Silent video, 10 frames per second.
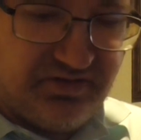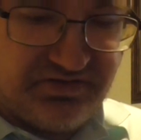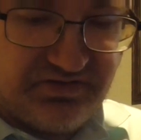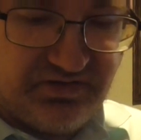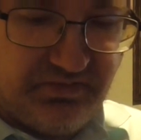
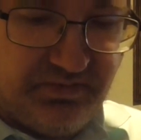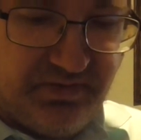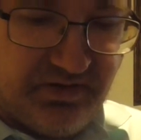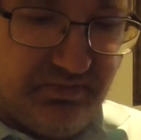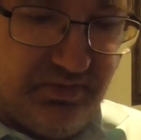let me
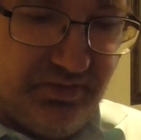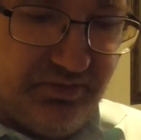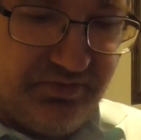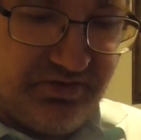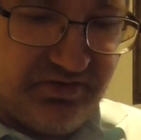pick
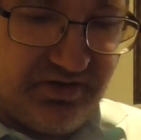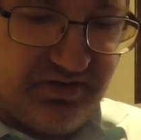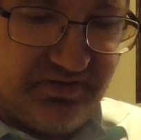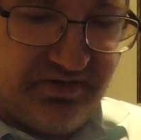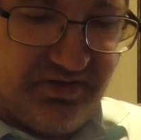blue since I
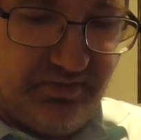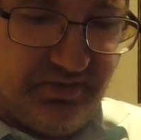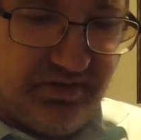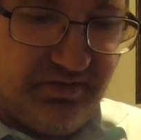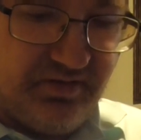can see it
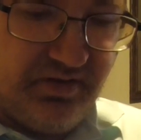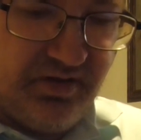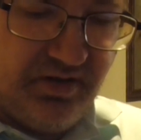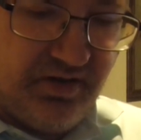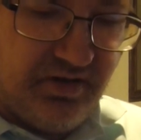better.
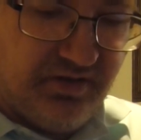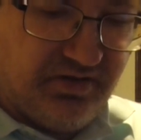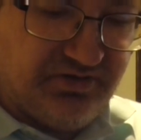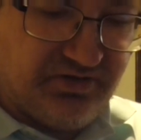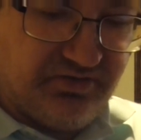
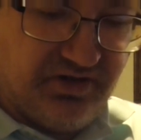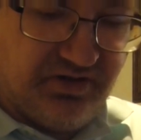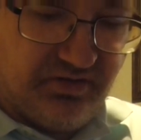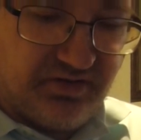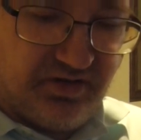These are
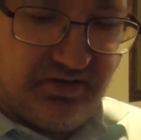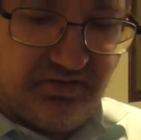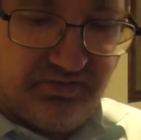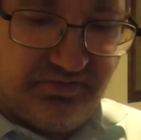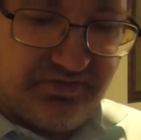neon
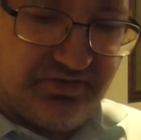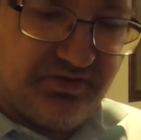colors.